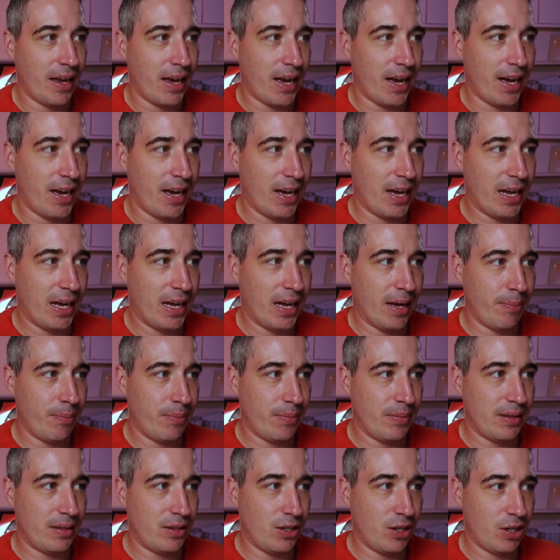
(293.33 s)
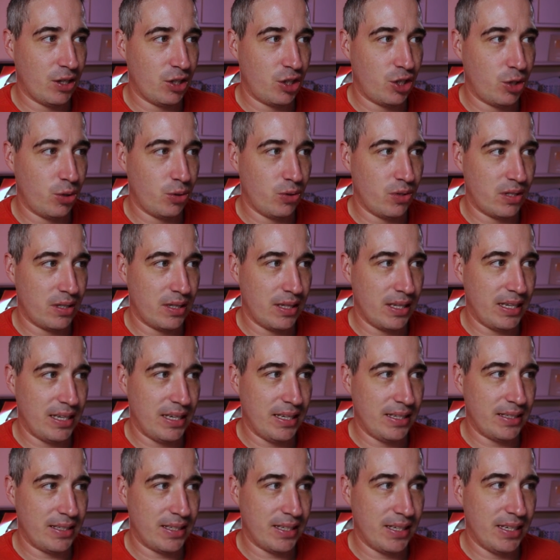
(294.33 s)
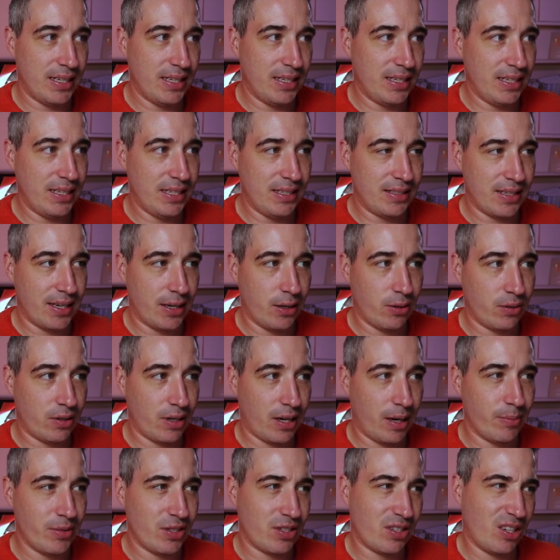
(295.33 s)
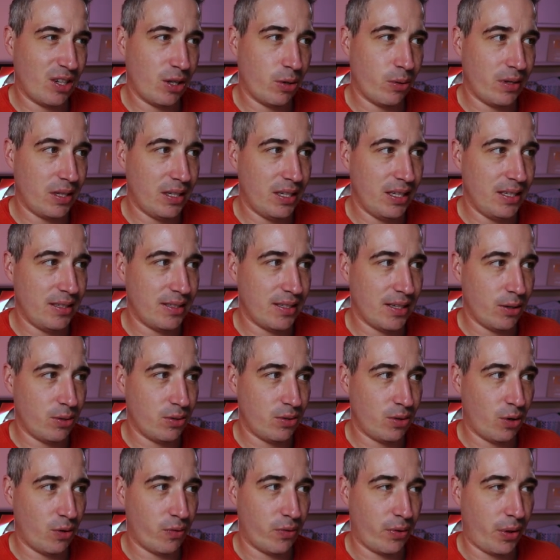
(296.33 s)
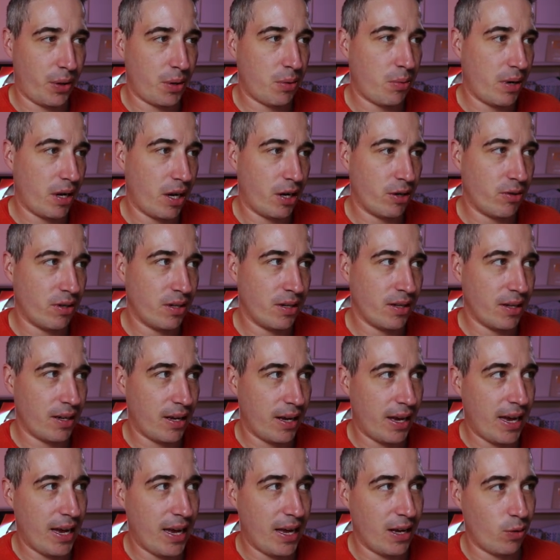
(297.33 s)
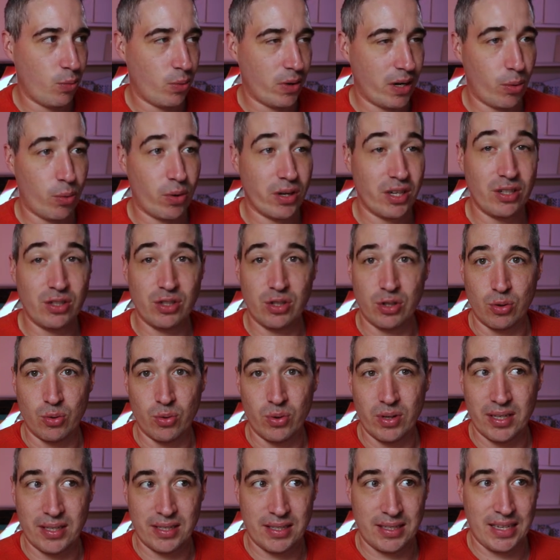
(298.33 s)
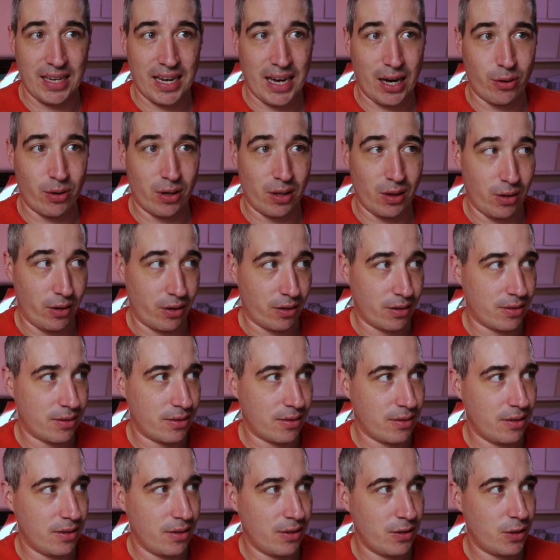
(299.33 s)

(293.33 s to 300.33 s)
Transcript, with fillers: Um, you can choose the ease in, ease out. I'm just gonna go with an ease out over 300. And what I wanna do is see how it looks.